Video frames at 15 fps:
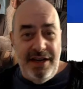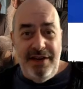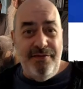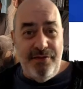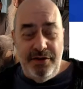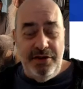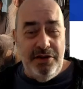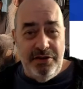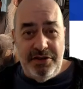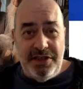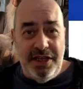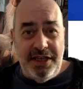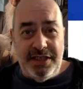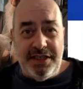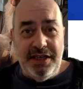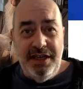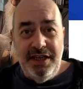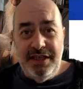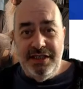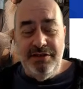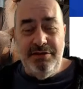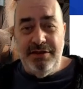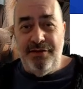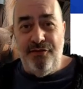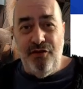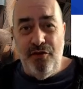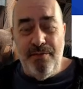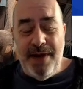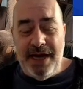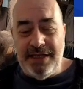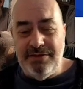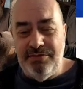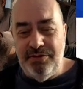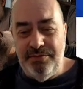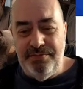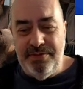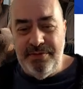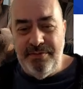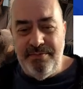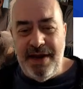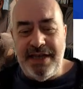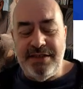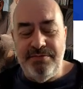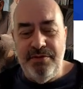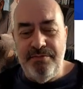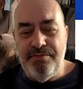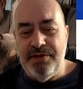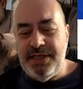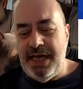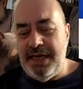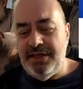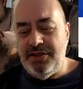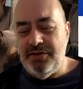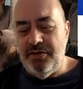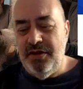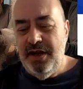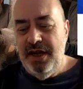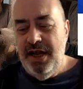even use this to its full maximum potential.